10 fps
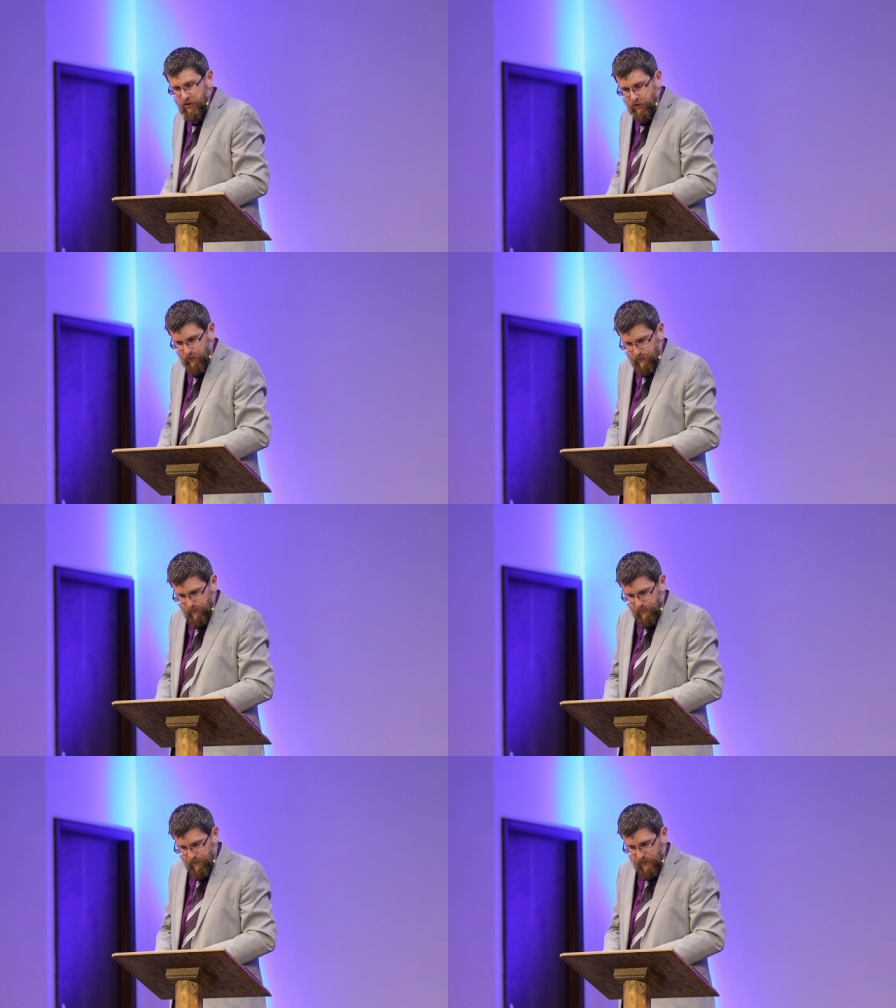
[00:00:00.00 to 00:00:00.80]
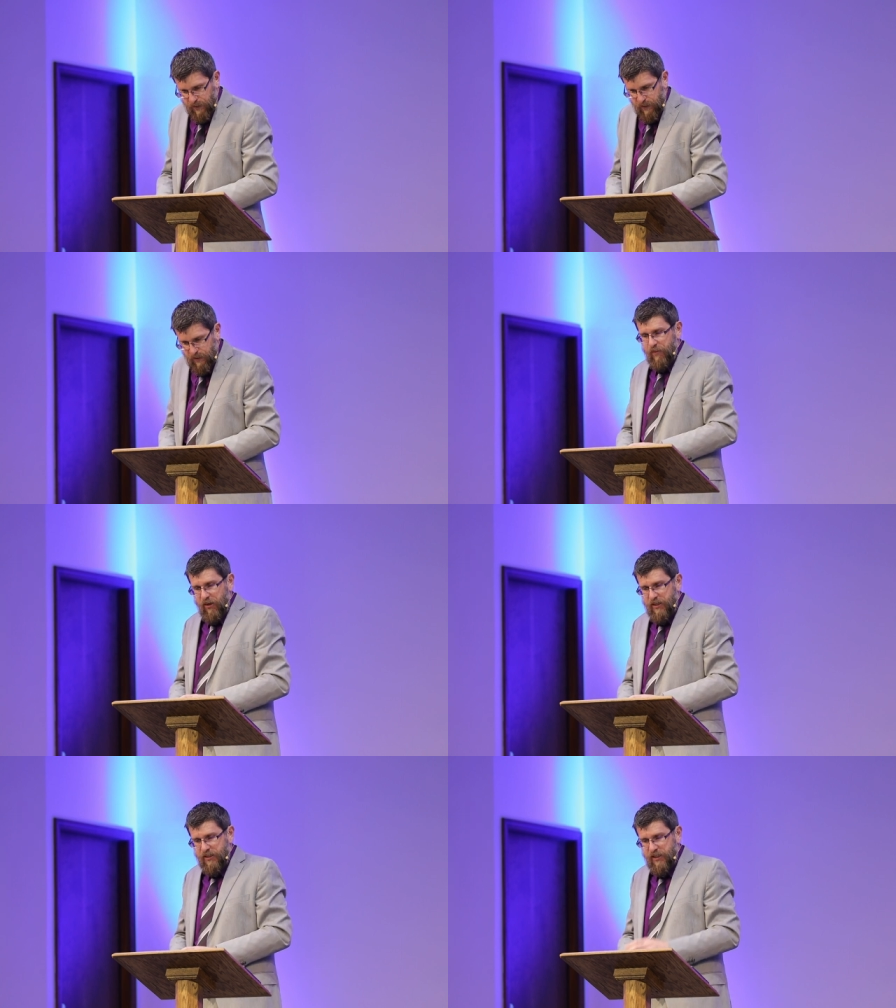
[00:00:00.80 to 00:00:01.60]
the tomb,
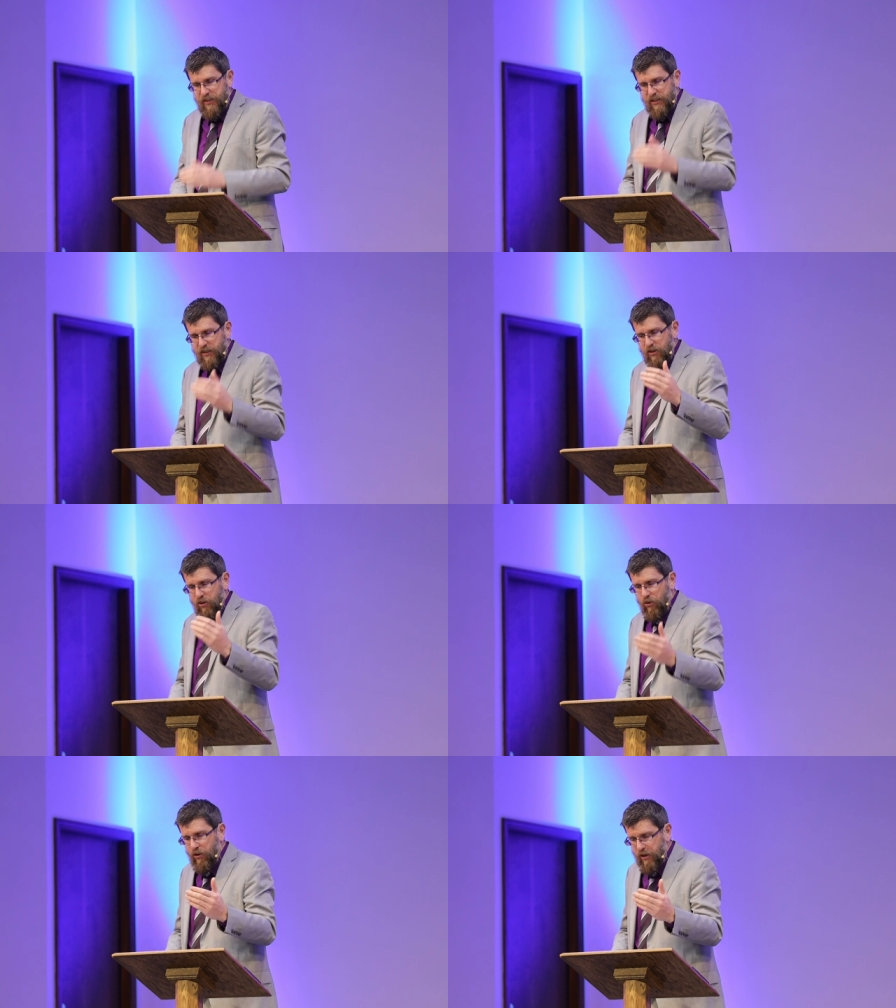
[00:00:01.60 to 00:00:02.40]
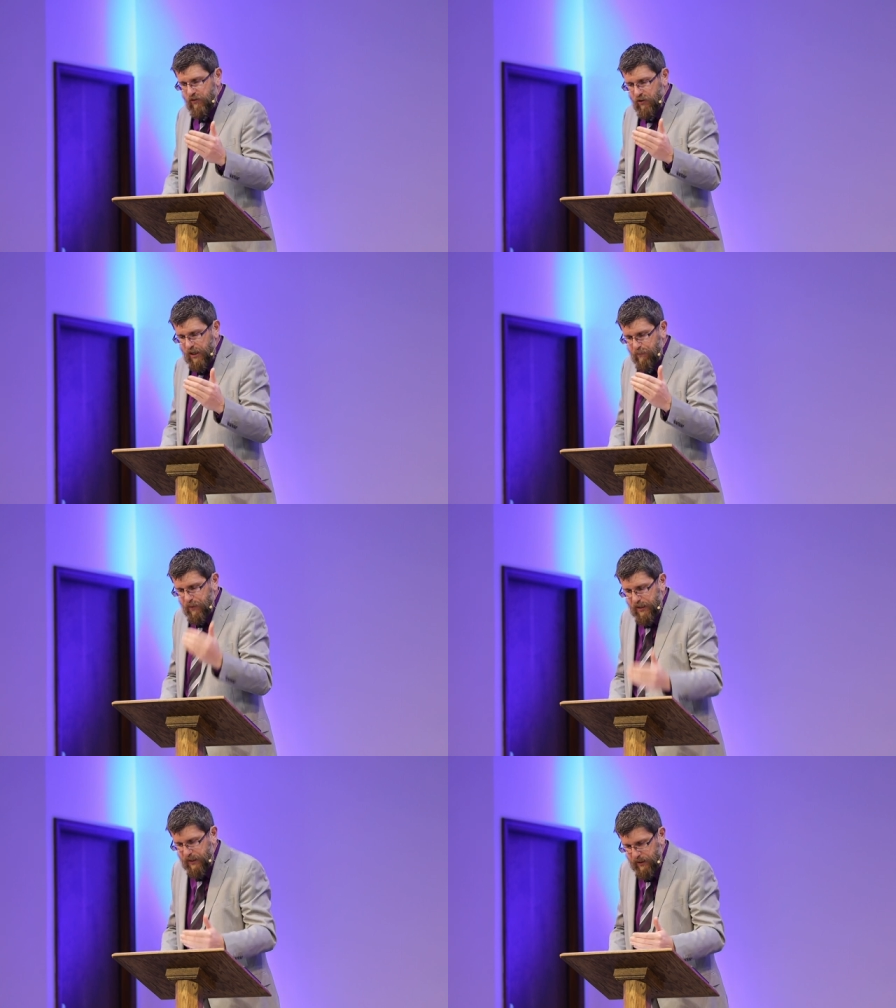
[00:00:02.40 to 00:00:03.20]
Mary says, Lord, if you had
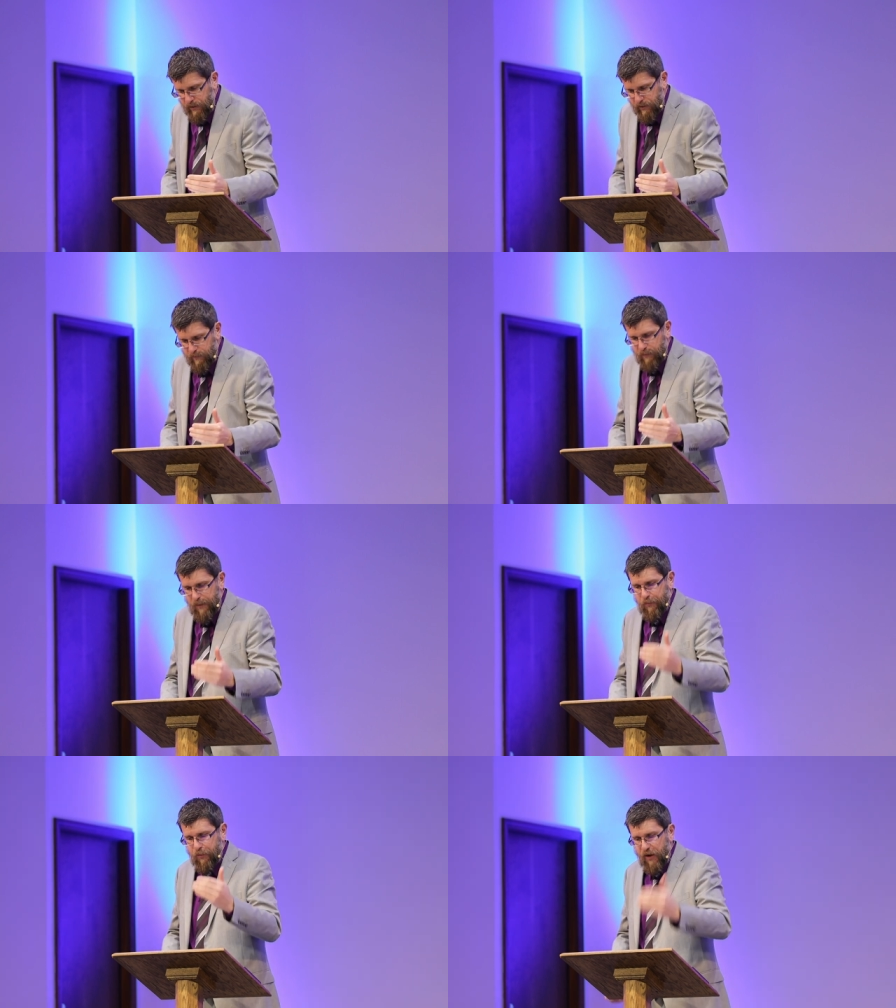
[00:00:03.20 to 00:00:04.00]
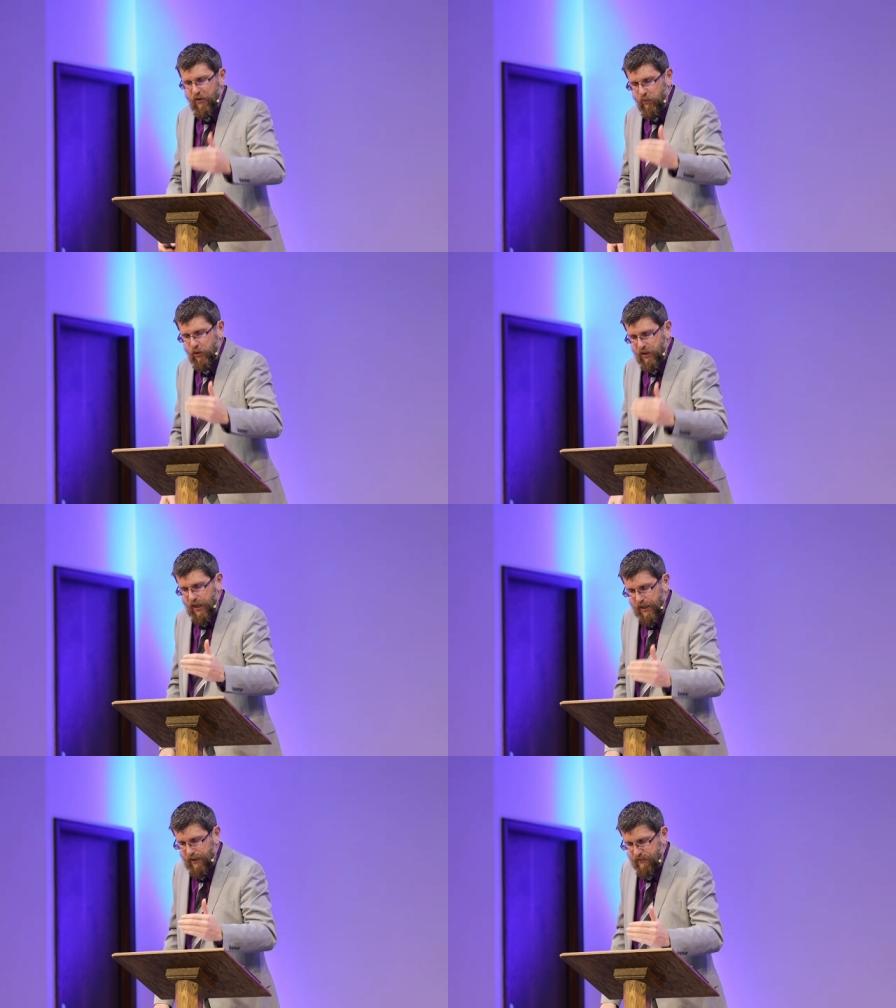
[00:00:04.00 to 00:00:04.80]
been here, my brother would
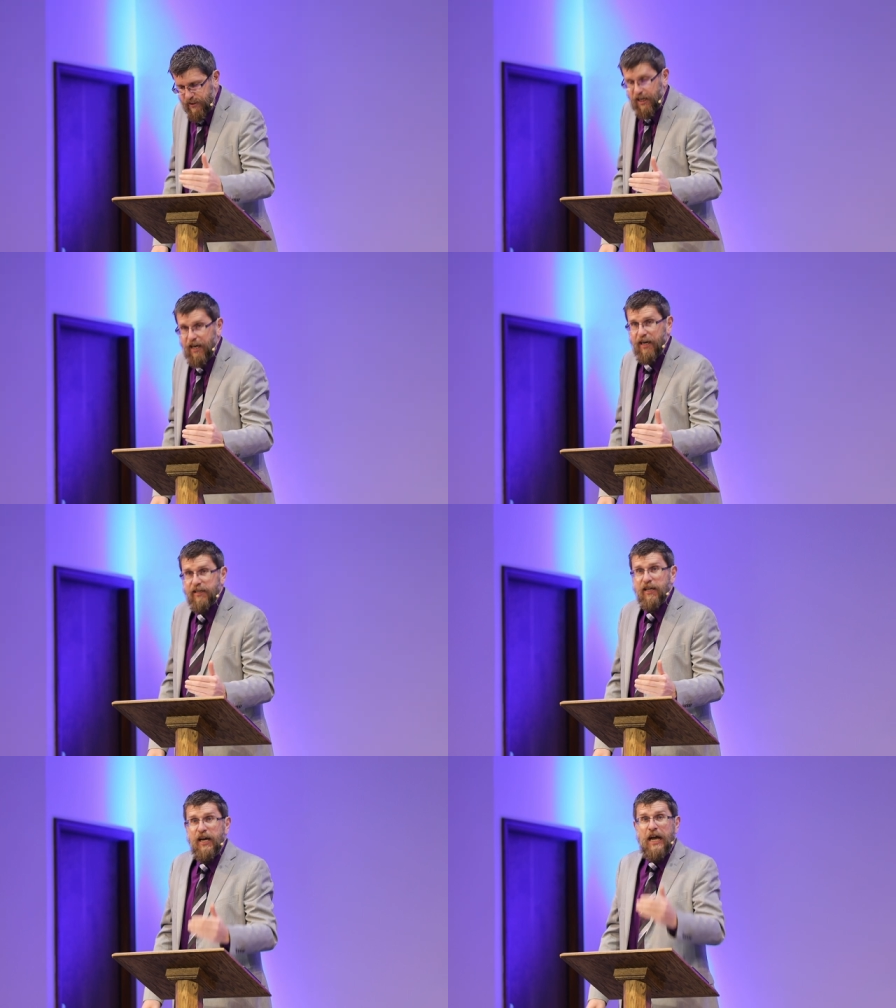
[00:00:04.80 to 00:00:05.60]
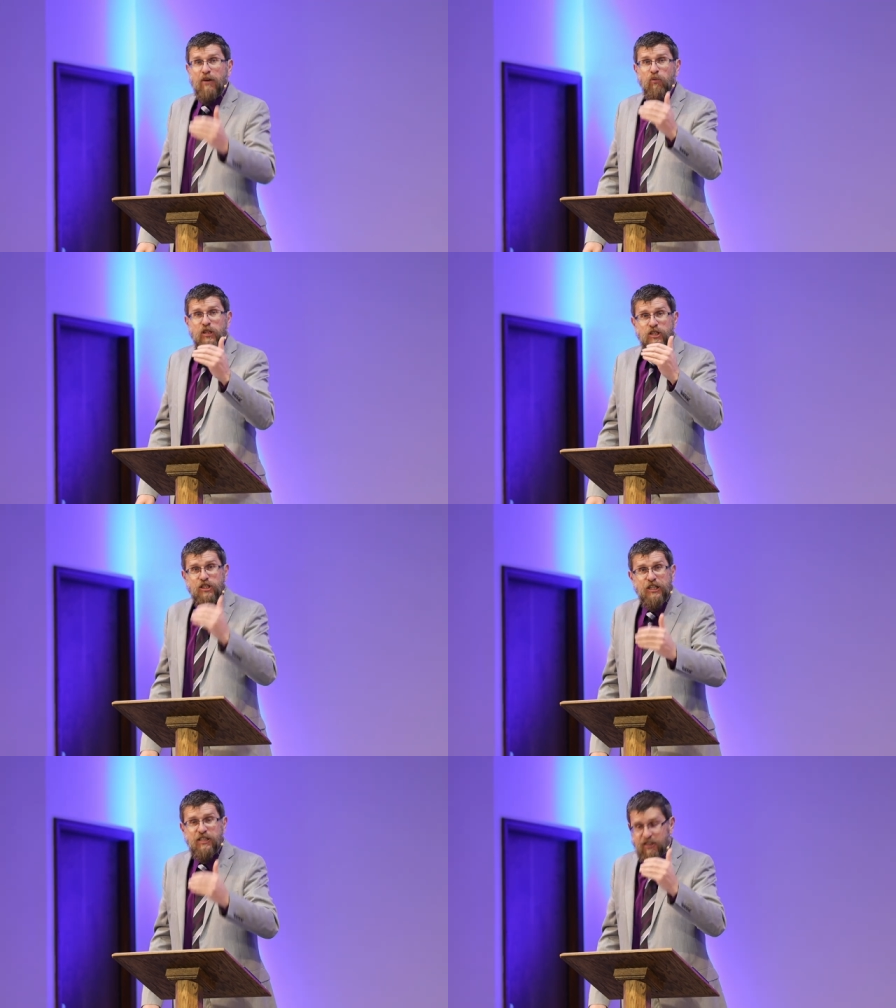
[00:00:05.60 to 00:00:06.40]
not have died. And when
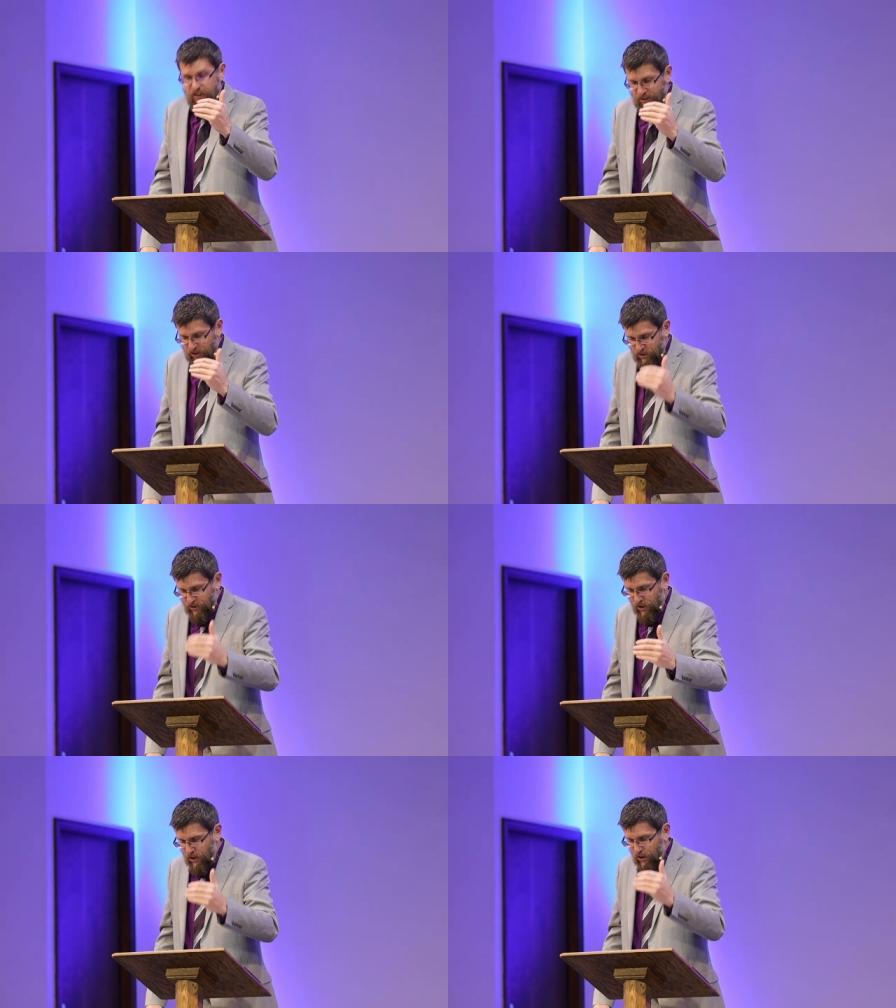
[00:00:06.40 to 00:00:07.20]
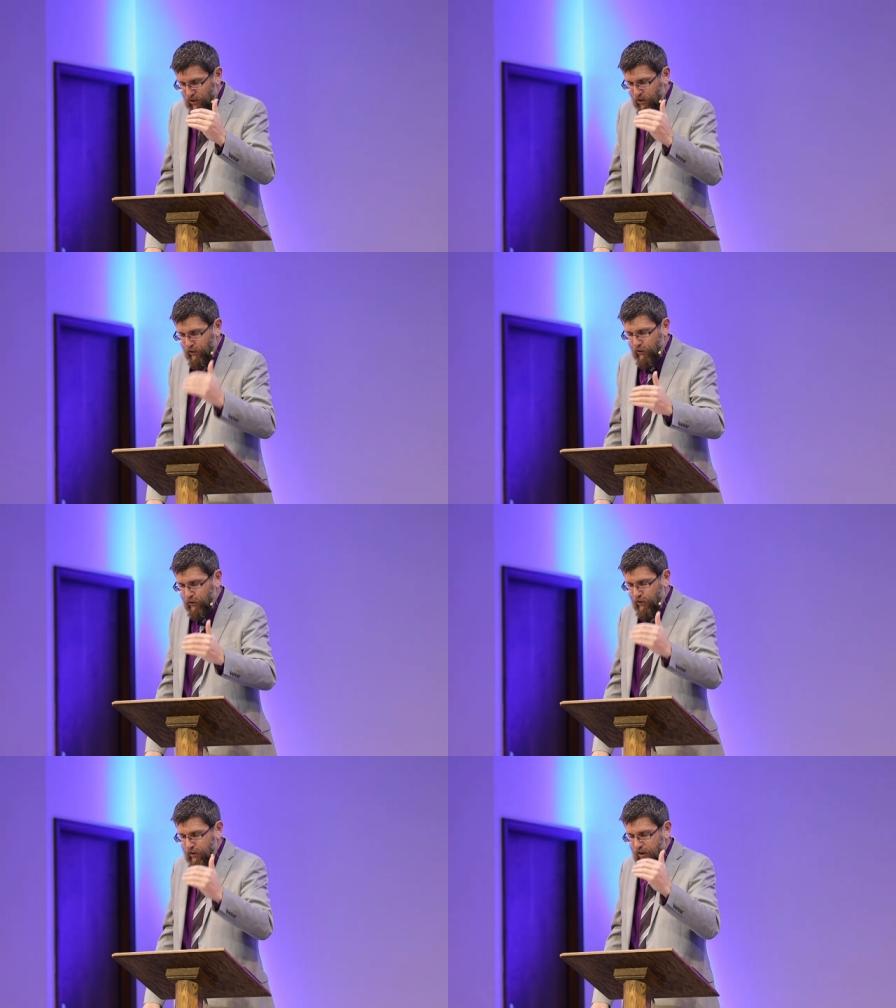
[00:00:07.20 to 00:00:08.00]
Jesus saw
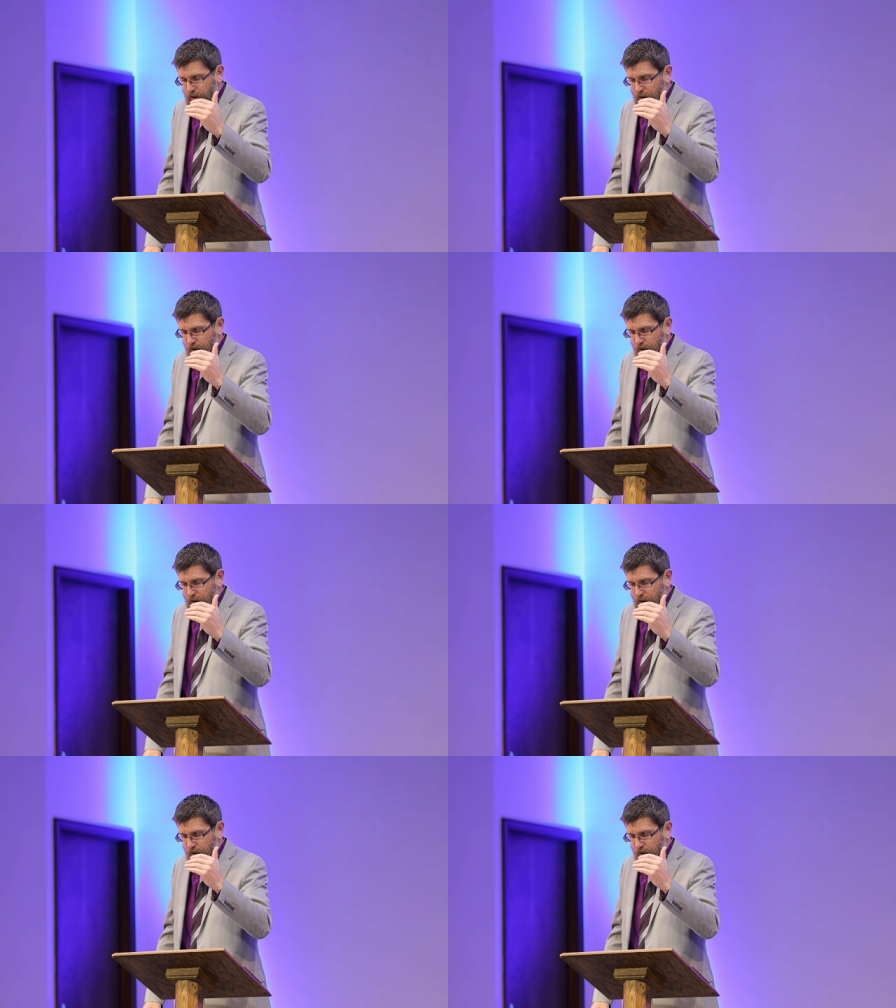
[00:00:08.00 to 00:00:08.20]
her